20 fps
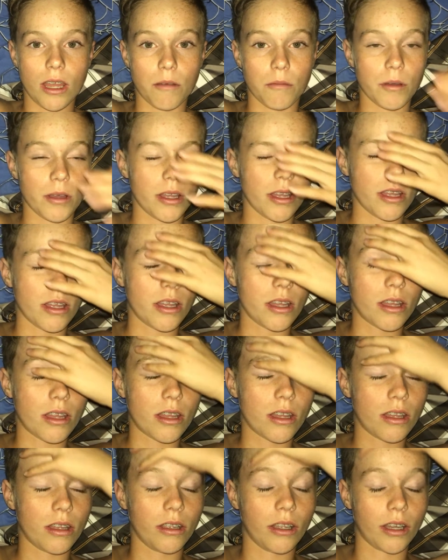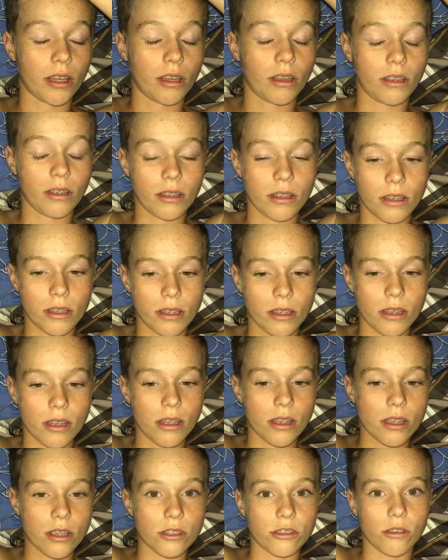But, yeah.
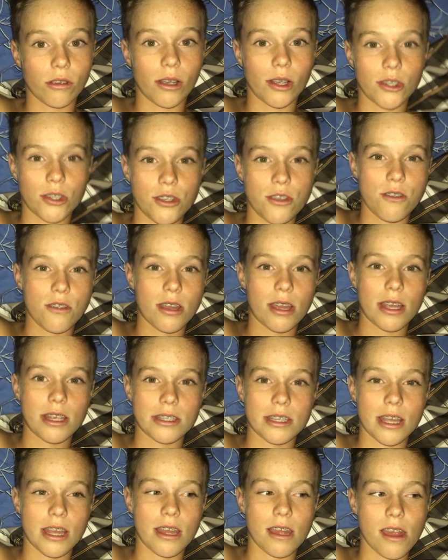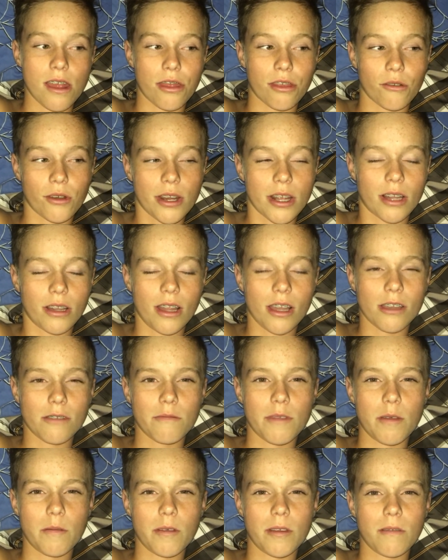So I'll see you guys at 3 o'clock
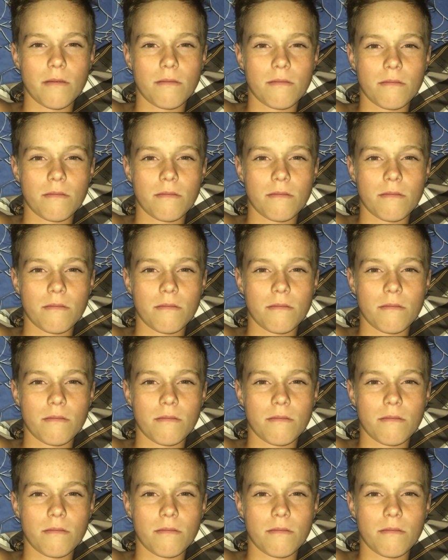maybe?